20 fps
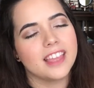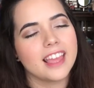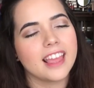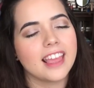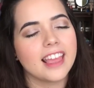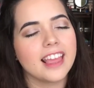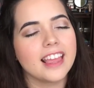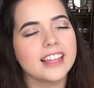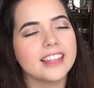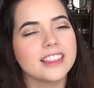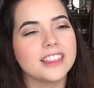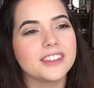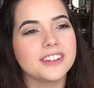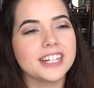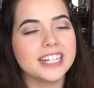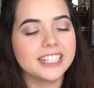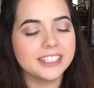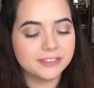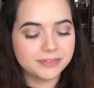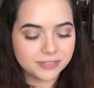and
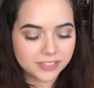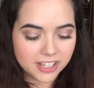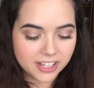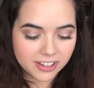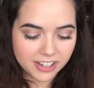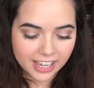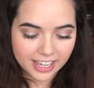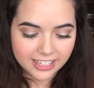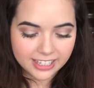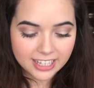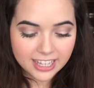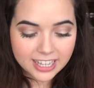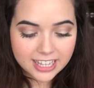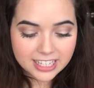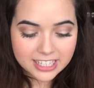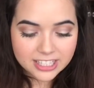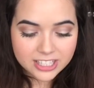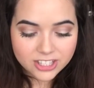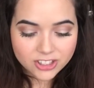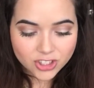3. Okay,
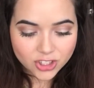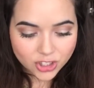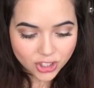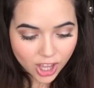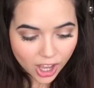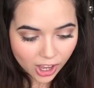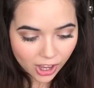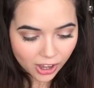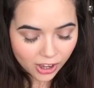so